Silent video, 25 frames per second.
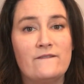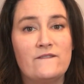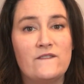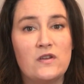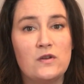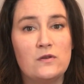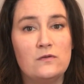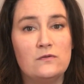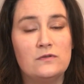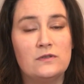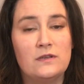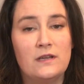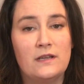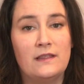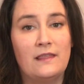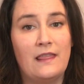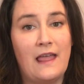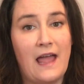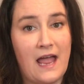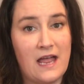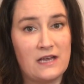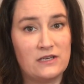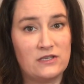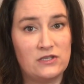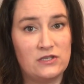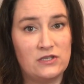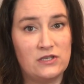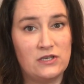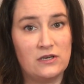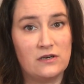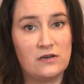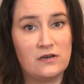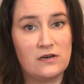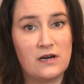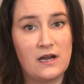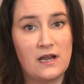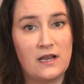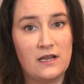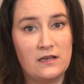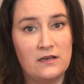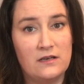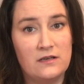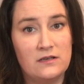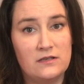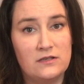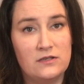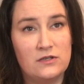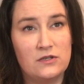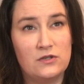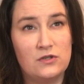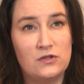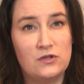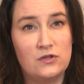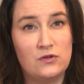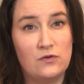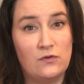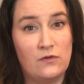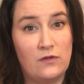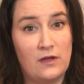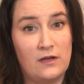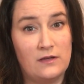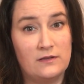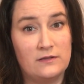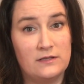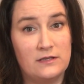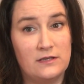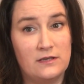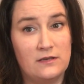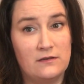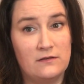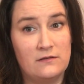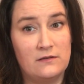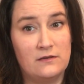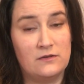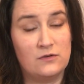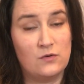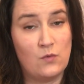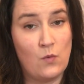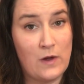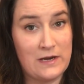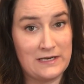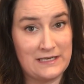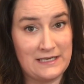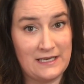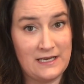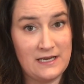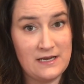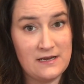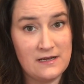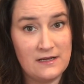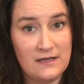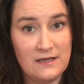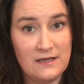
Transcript: fusion last year in 2020.